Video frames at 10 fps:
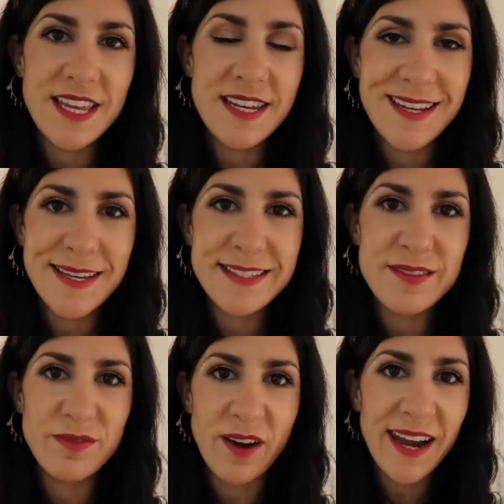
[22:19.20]
It
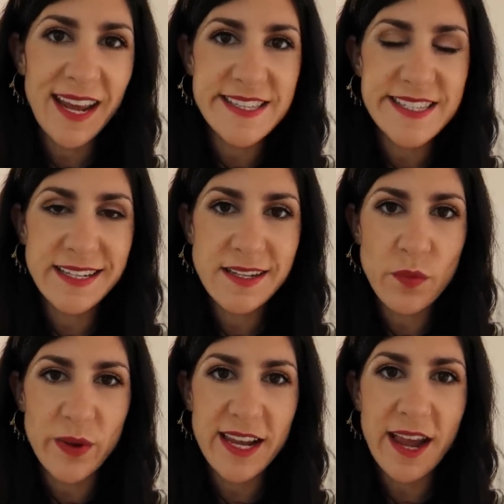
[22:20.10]
is Friday, it's the end of
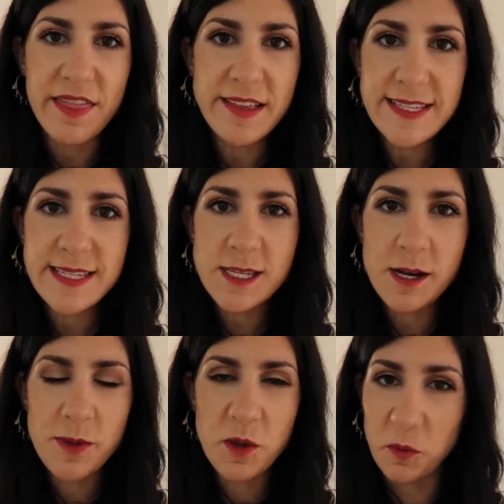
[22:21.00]
the week. I think this is
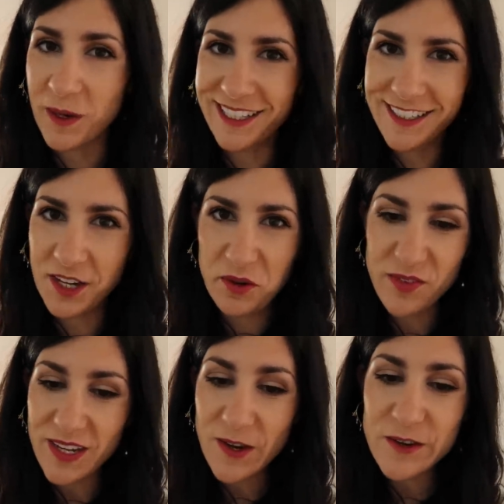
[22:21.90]
gonna be a really
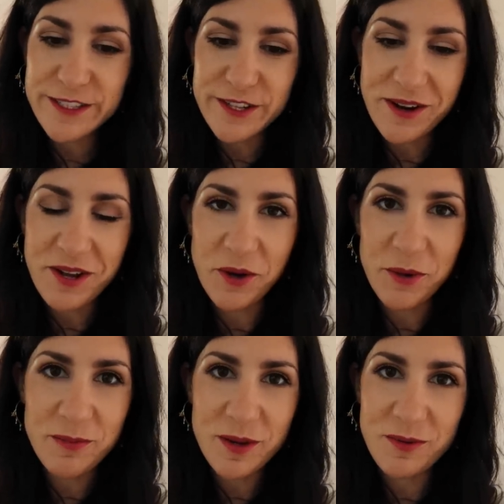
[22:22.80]
long video, so I
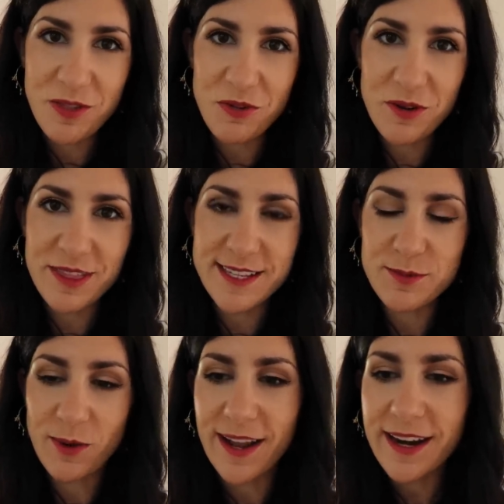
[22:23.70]
hope you enjoyed
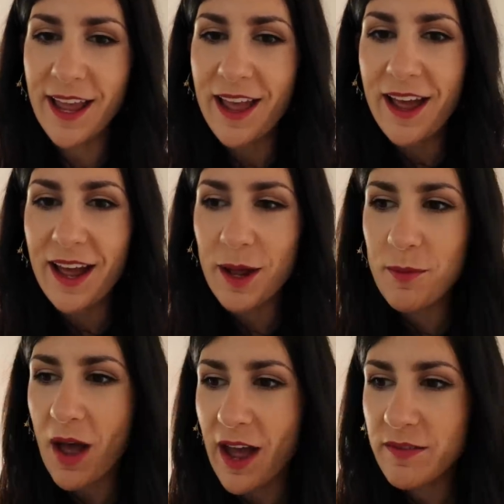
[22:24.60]
this one.
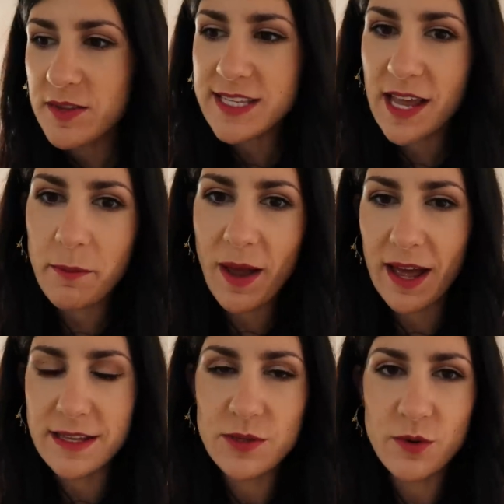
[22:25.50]
I've just had a
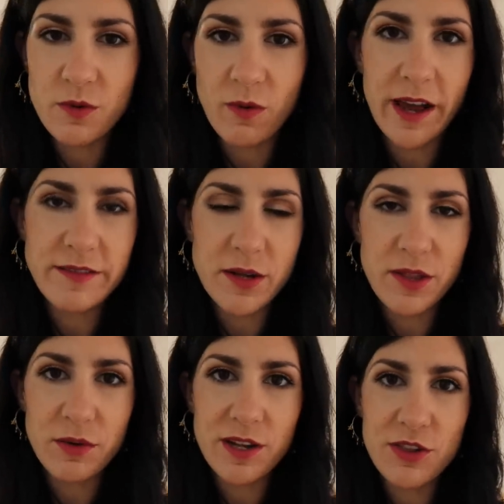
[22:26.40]
parcel arrive, so
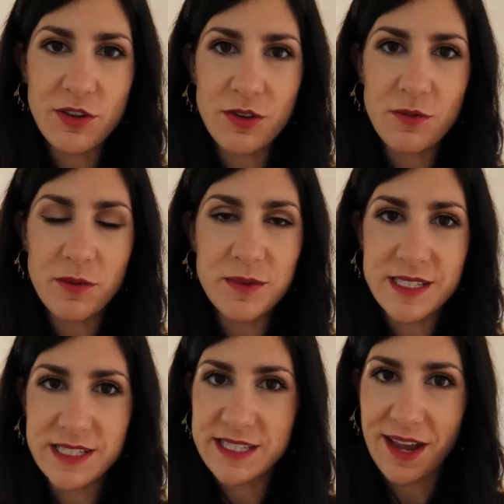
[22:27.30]
I thought I'd show you what
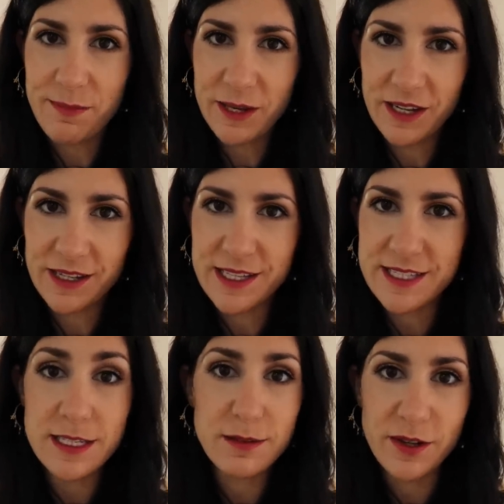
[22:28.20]
was inside
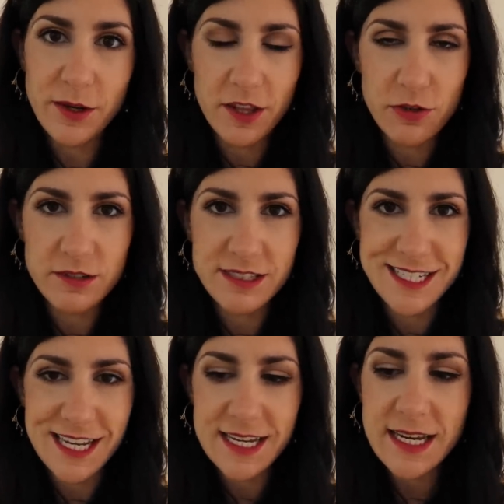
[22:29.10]
because it's very
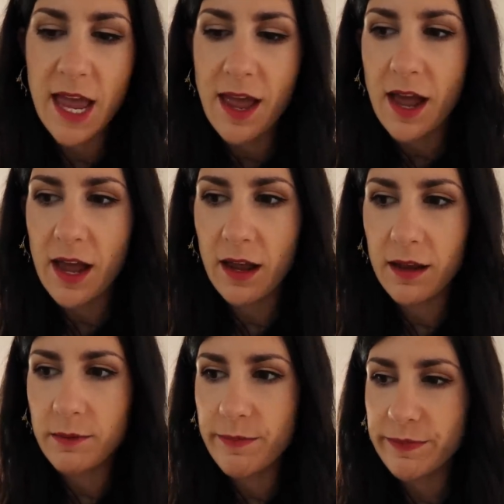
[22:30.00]
interesting.
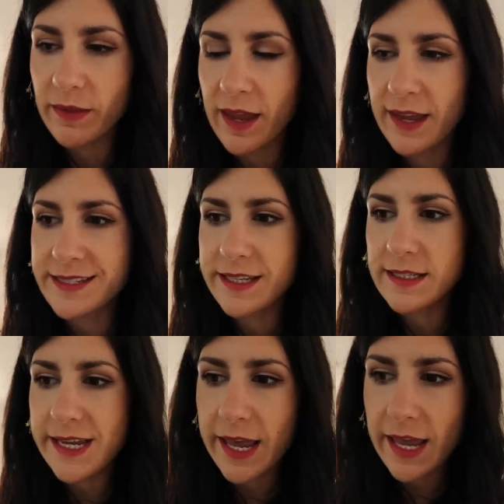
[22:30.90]
And
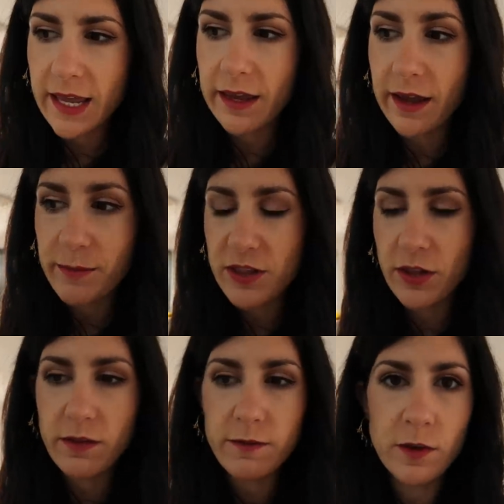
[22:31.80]
today, I'm
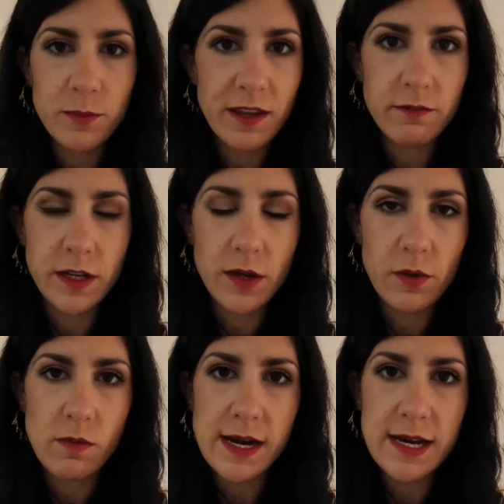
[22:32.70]
actually filming a
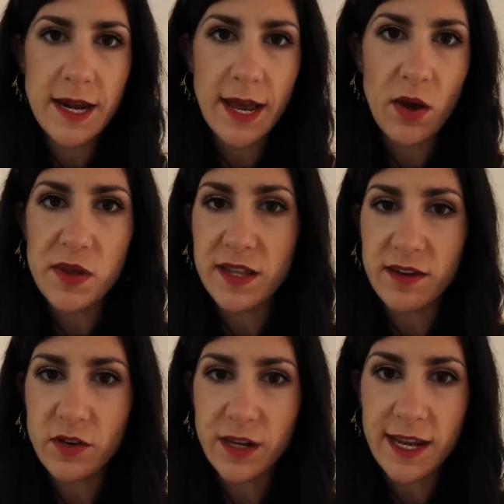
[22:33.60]
video right now, and
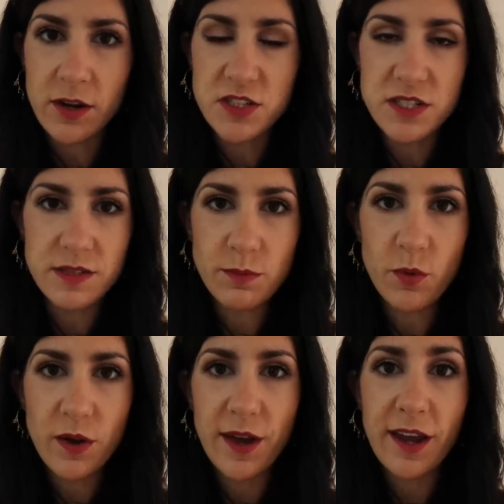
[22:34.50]
then I've gotta get onto
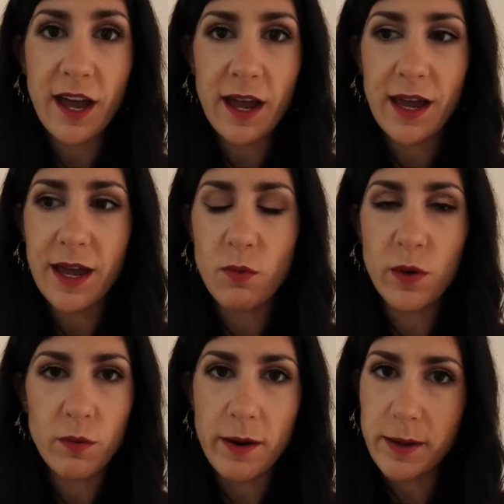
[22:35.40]
some work. I
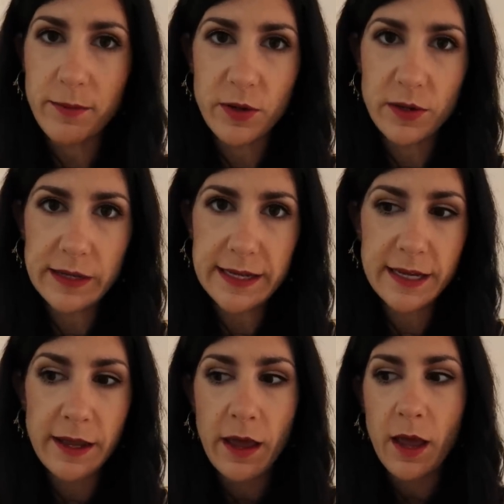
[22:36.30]
wanna wrap up
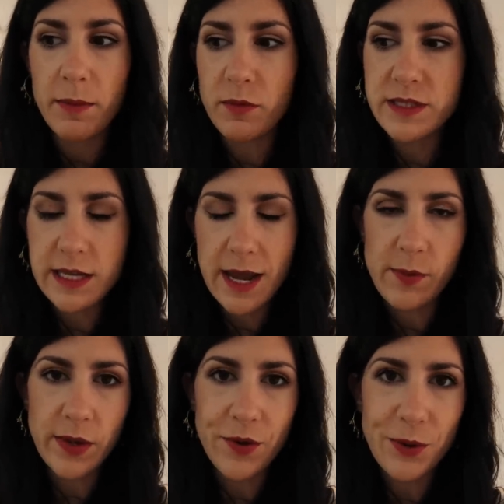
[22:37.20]
early, but we'll see
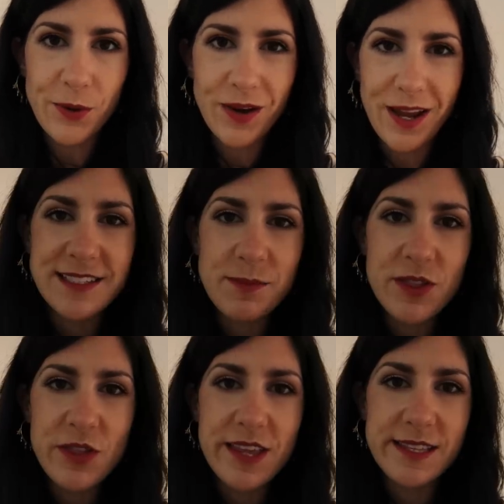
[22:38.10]
how we go. As I
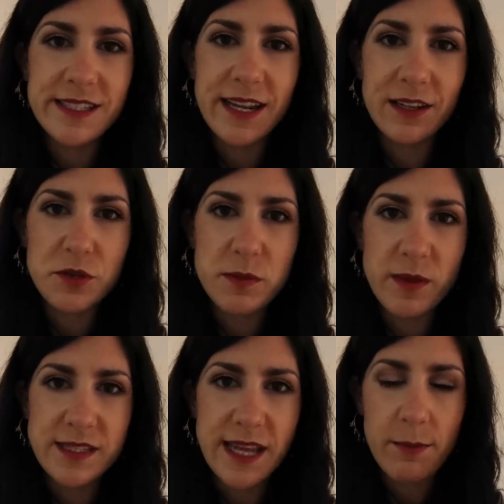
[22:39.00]
mentioned yesterday, Luke's
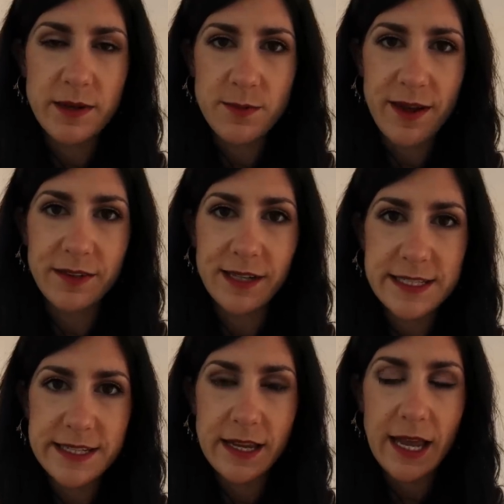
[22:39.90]
brother Sam and his wife
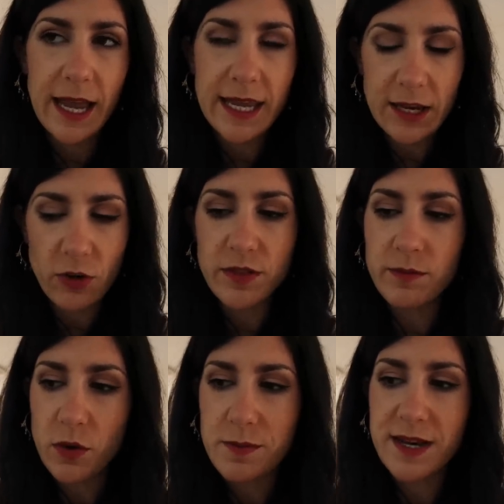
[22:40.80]
Elise are here at
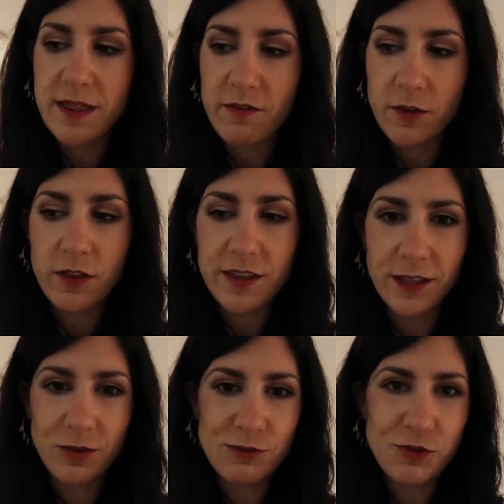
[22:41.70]
the moment. They've got their
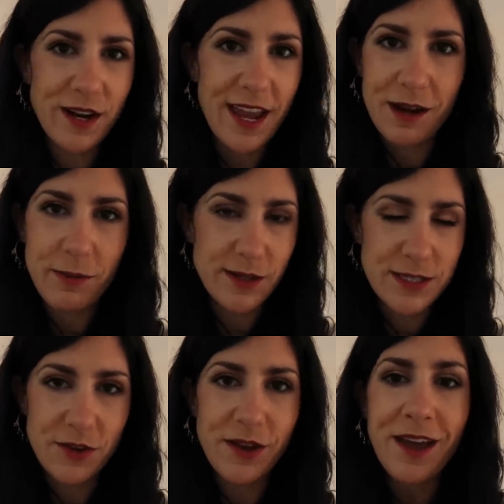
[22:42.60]
little daughter Annabelle,
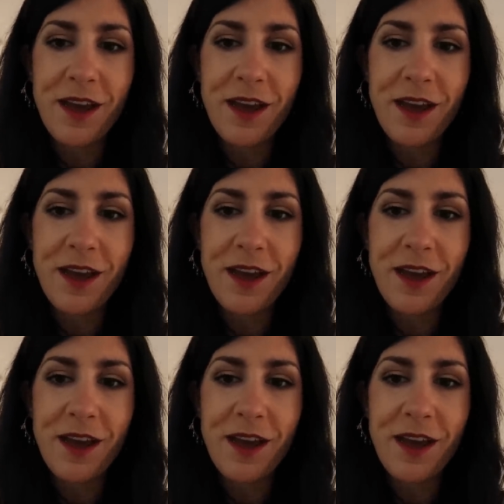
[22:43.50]
so